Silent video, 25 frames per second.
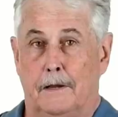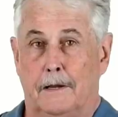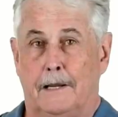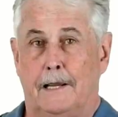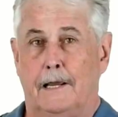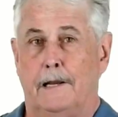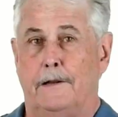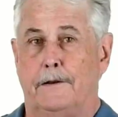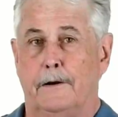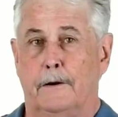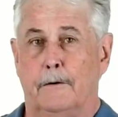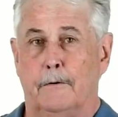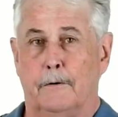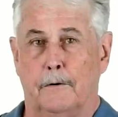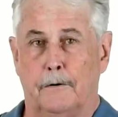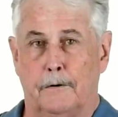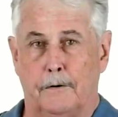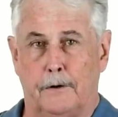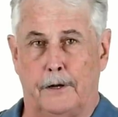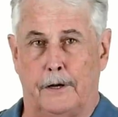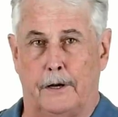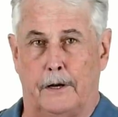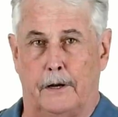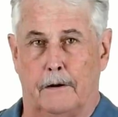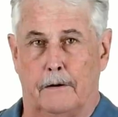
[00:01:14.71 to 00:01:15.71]
Get there
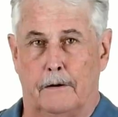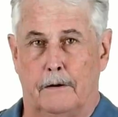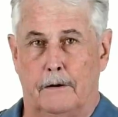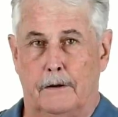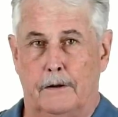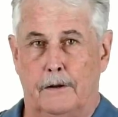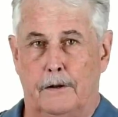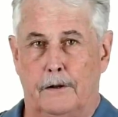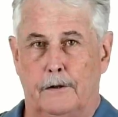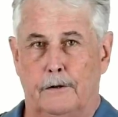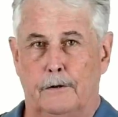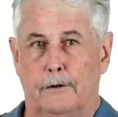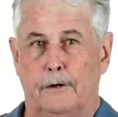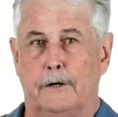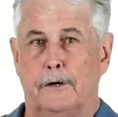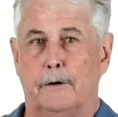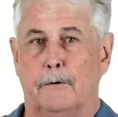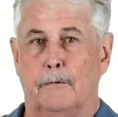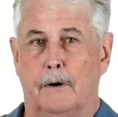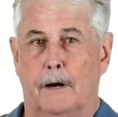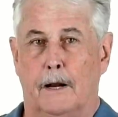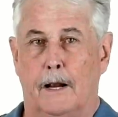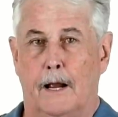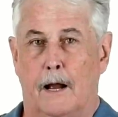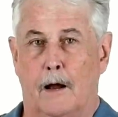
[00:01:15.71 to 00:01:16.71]
early. Look
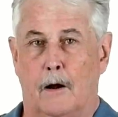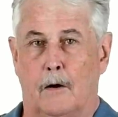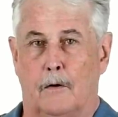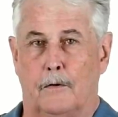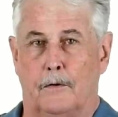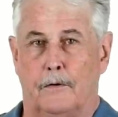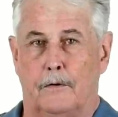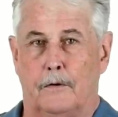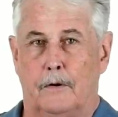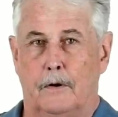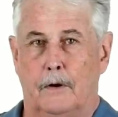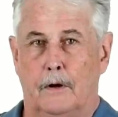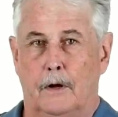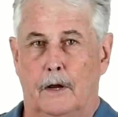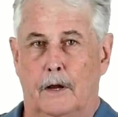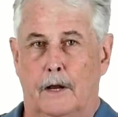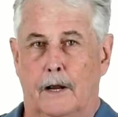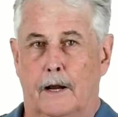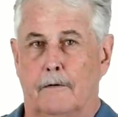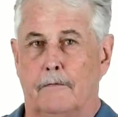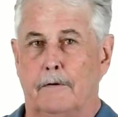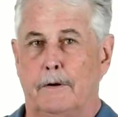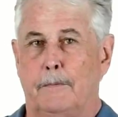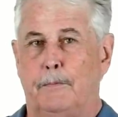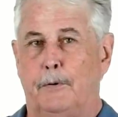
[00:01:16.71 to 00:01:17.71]
around.
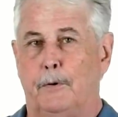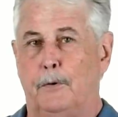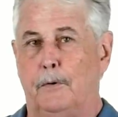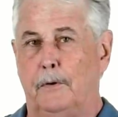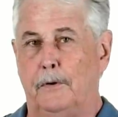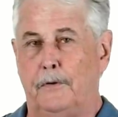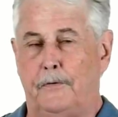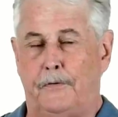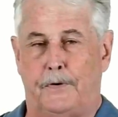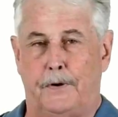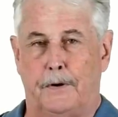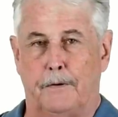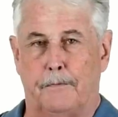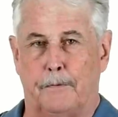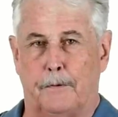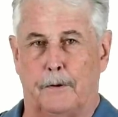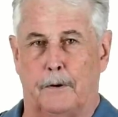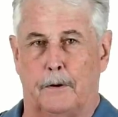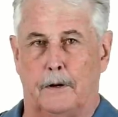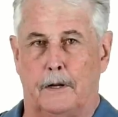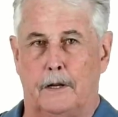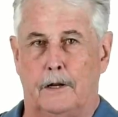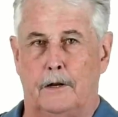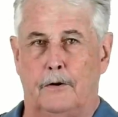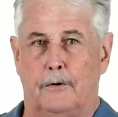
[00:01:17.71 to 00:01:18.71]
Every pool is
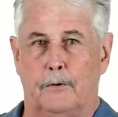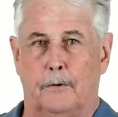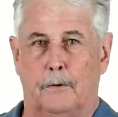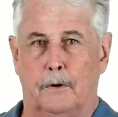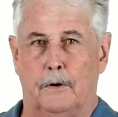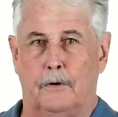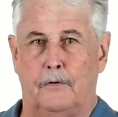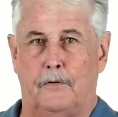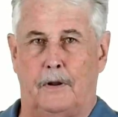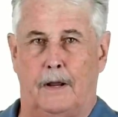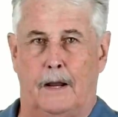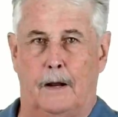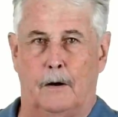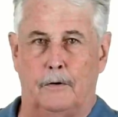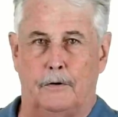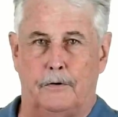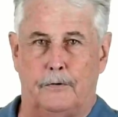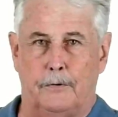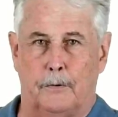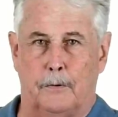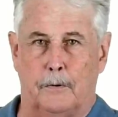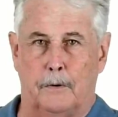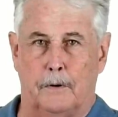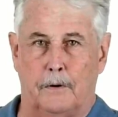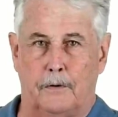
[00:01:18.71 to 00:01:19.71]
different, indoors,
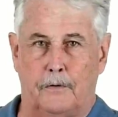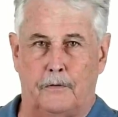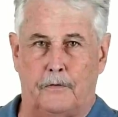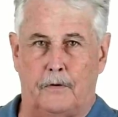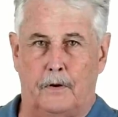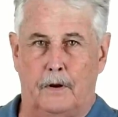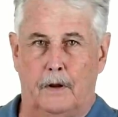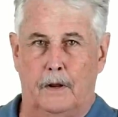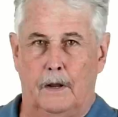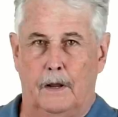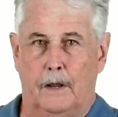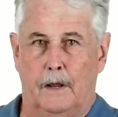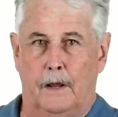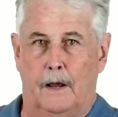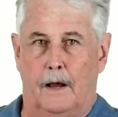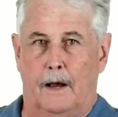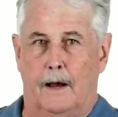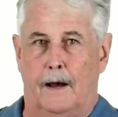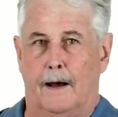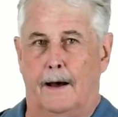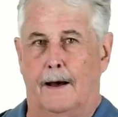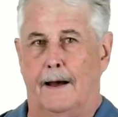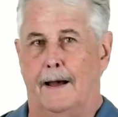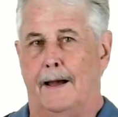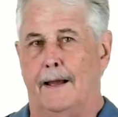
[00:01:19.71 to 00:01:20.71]
outdoors.
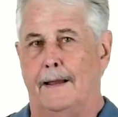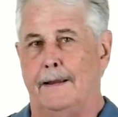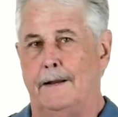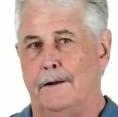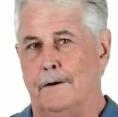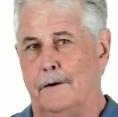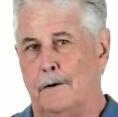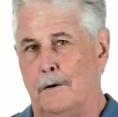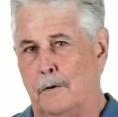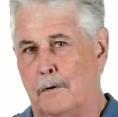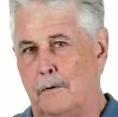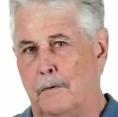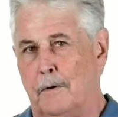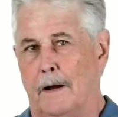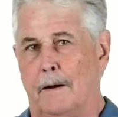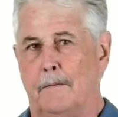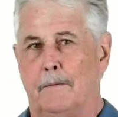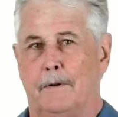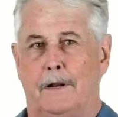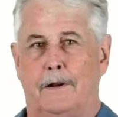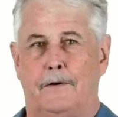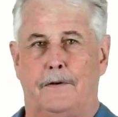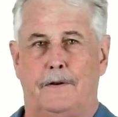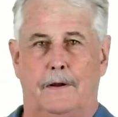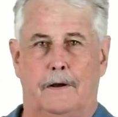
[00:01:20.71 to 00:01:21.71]
I know I'm
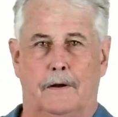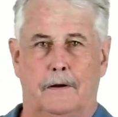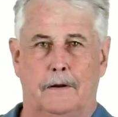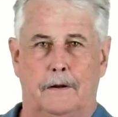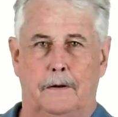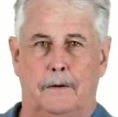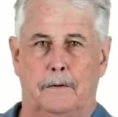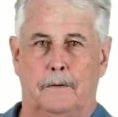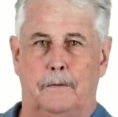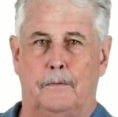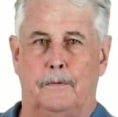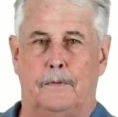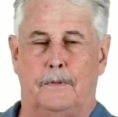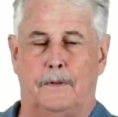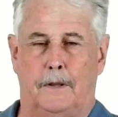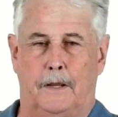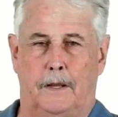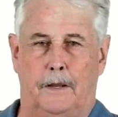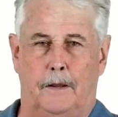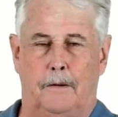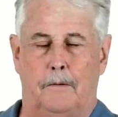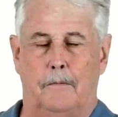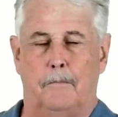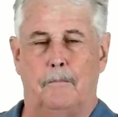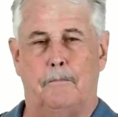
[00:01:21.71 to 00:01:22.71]
going to tell you
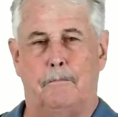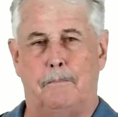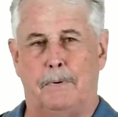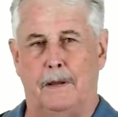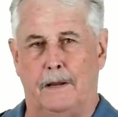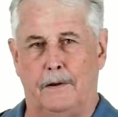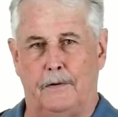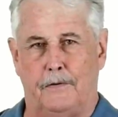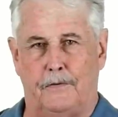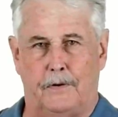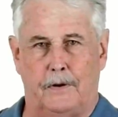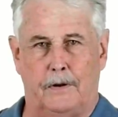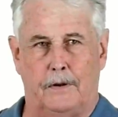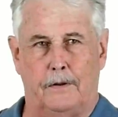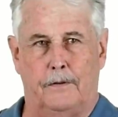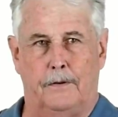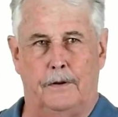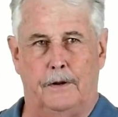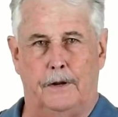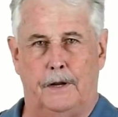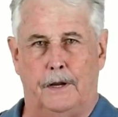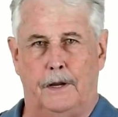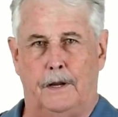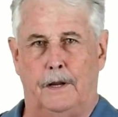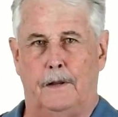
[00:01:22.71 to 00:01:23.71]
the
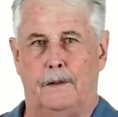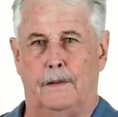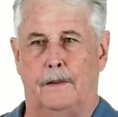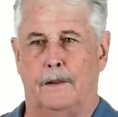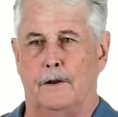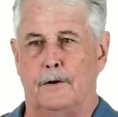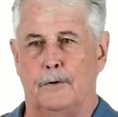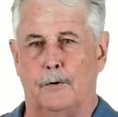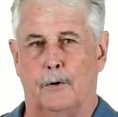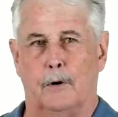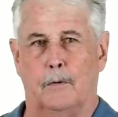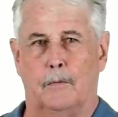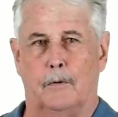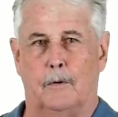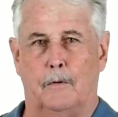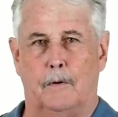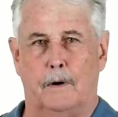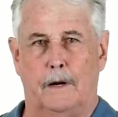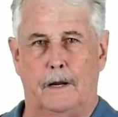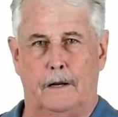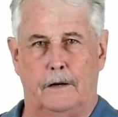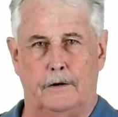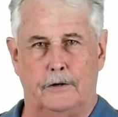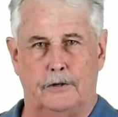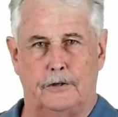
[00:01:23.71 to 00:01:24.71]
basically the normal
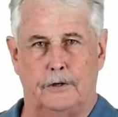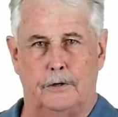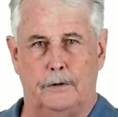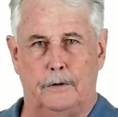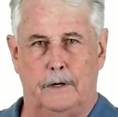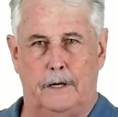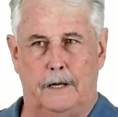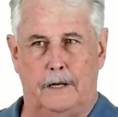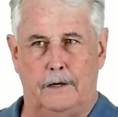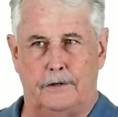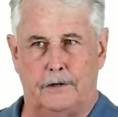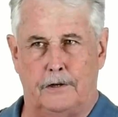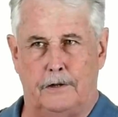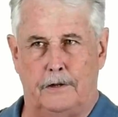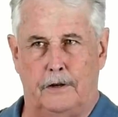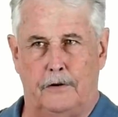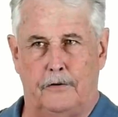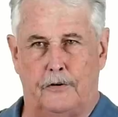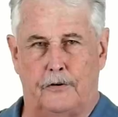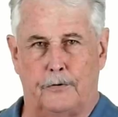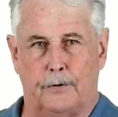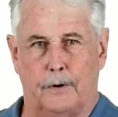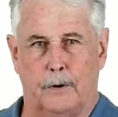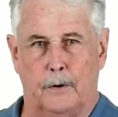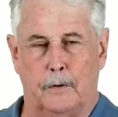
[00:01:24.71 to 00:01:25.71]
way to shoot each of these
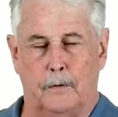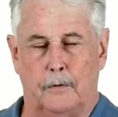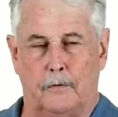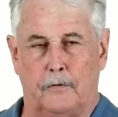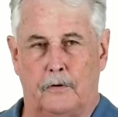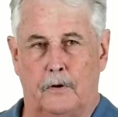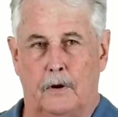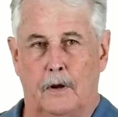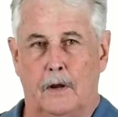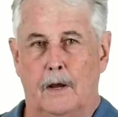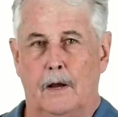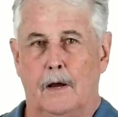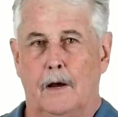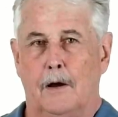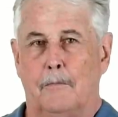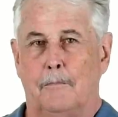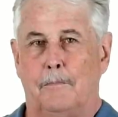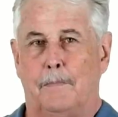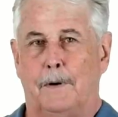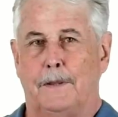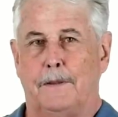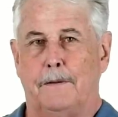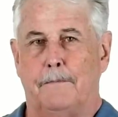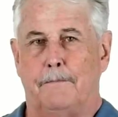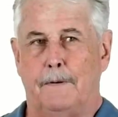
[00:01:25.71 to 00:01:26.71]
strokes,
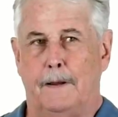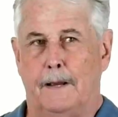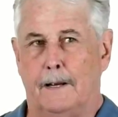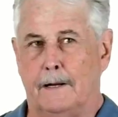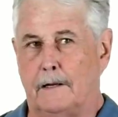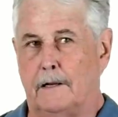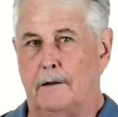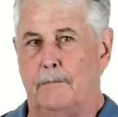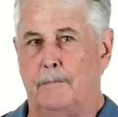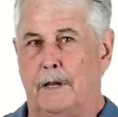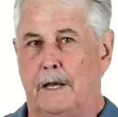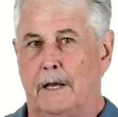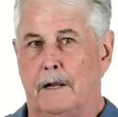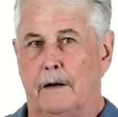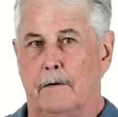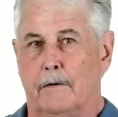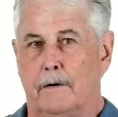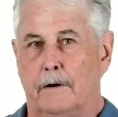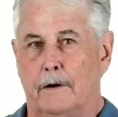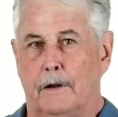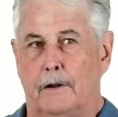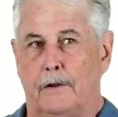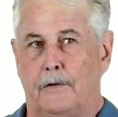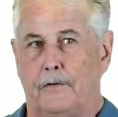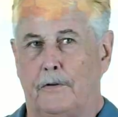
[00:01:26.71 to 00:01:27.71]
but the fact of the
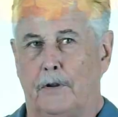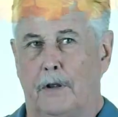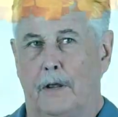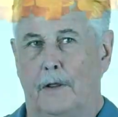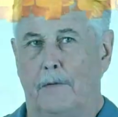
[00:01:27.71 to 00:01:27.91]
matter is